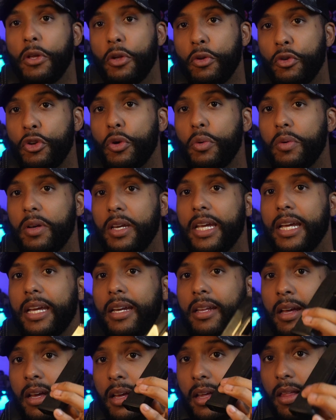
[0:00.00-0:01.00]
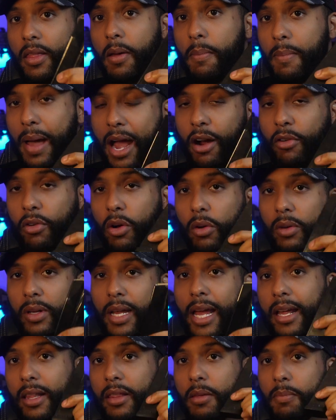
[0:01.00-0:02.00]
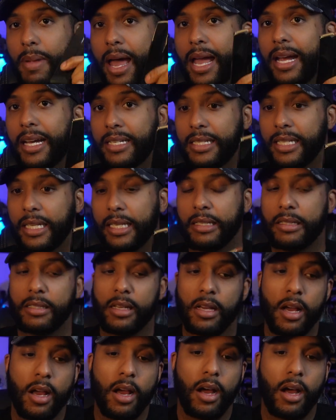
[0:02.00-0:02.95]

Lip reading: you do need the macro length magazines.